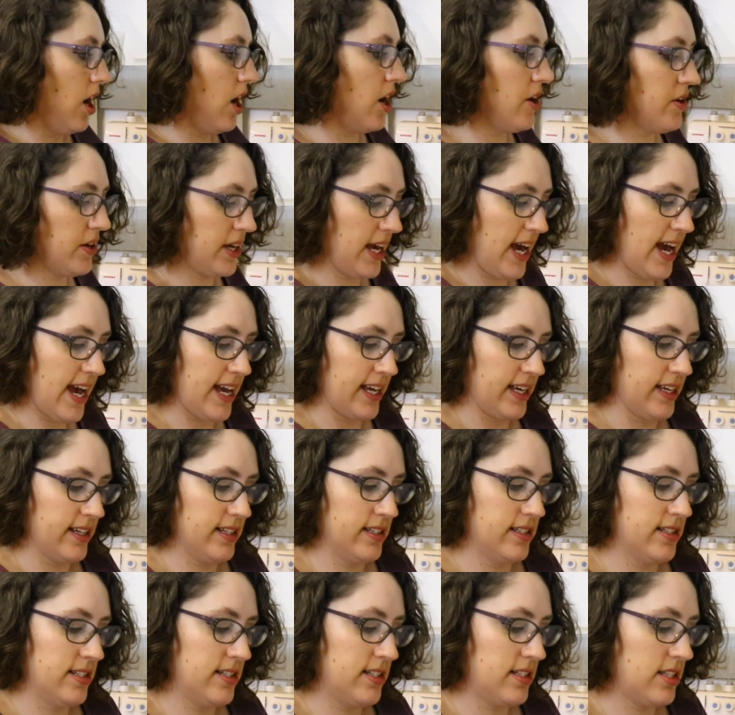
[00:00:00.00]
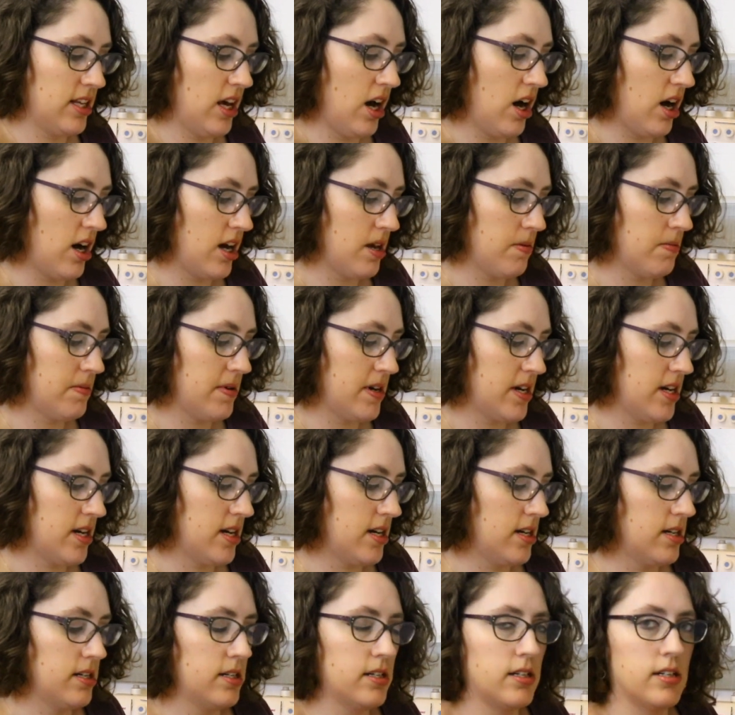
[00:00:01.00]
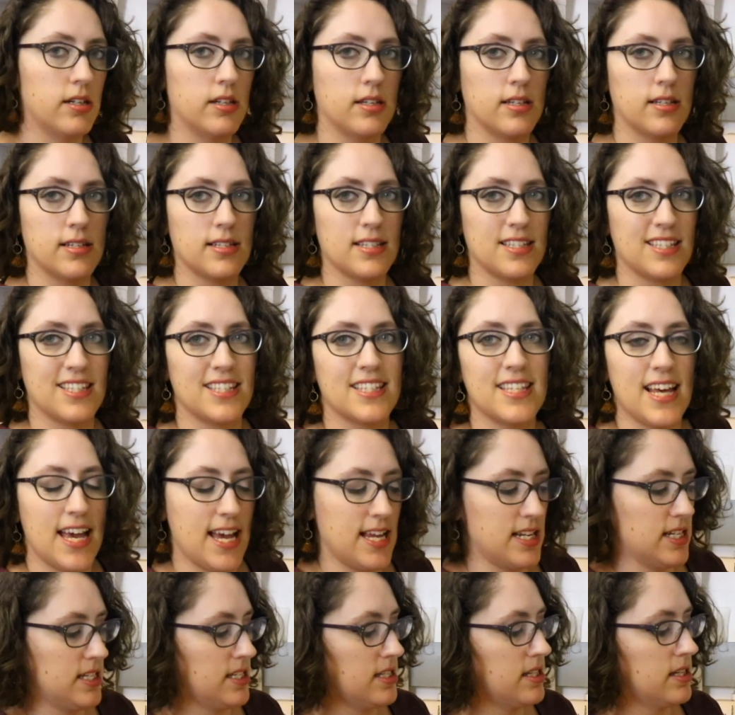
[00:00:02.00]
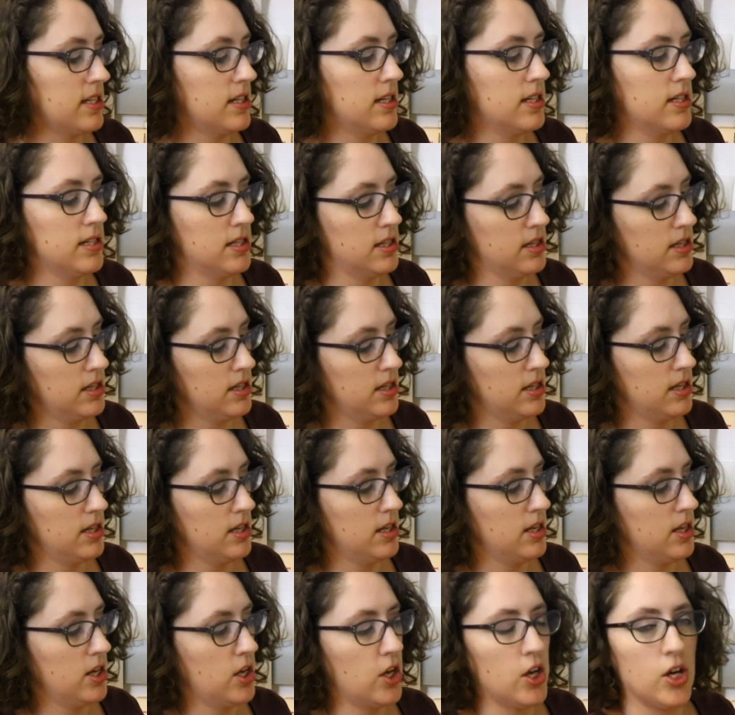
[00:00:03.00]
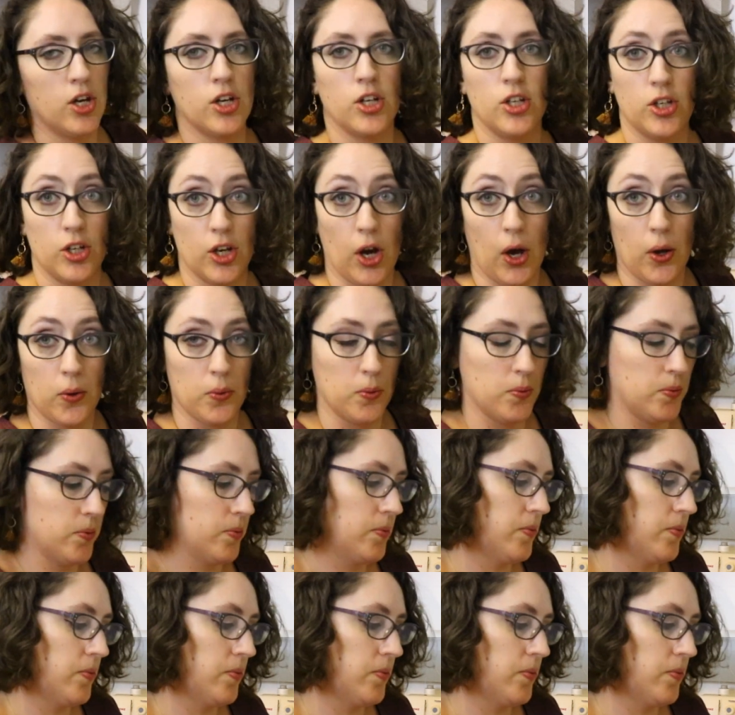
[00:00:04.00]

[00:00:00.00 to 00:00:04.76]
Okay, timer, set, go.